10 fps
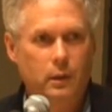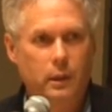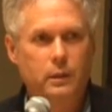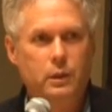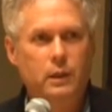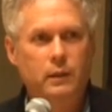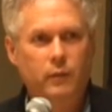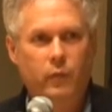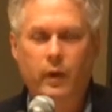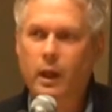It's
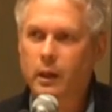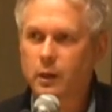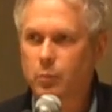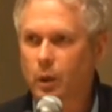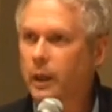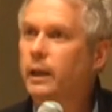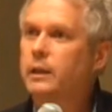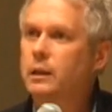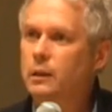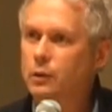invaluable. And I
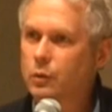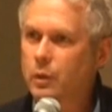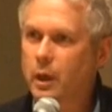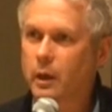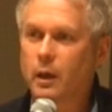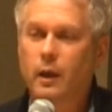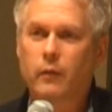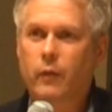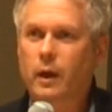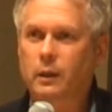didn't do that. In
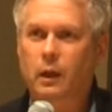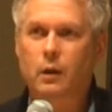fact, I